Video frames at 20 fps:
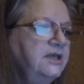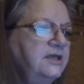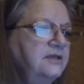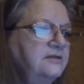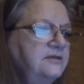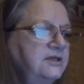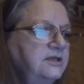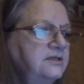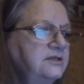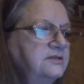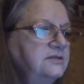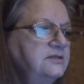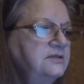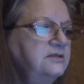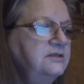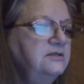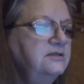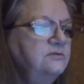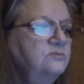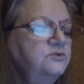and the
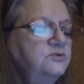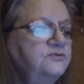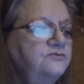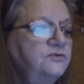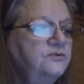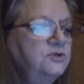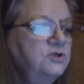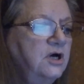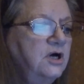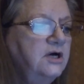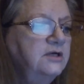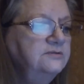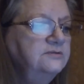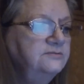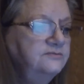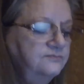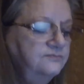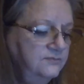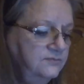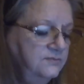incident was
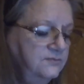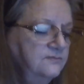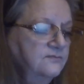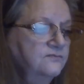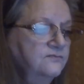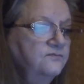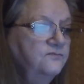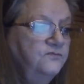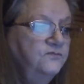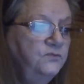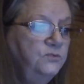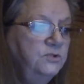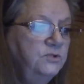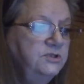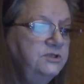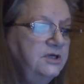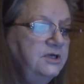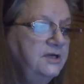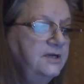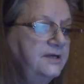forgotten for
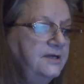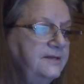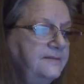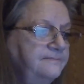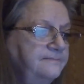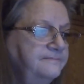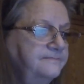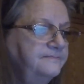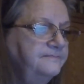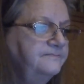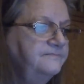a time.